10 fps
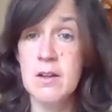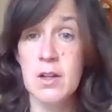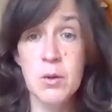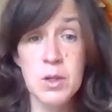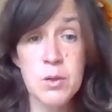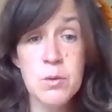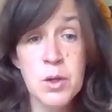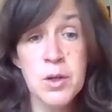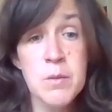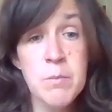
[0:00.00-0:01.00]
you
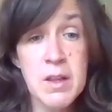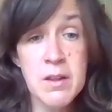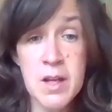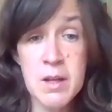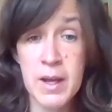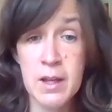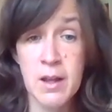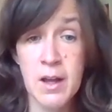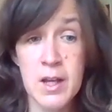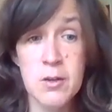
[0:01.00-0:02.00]
could be like my
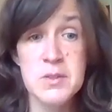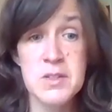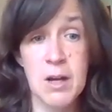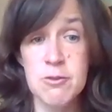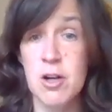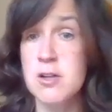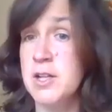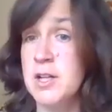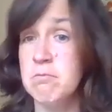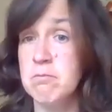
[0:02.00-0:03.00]
client who's now
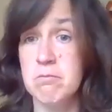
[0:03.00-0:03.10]
charging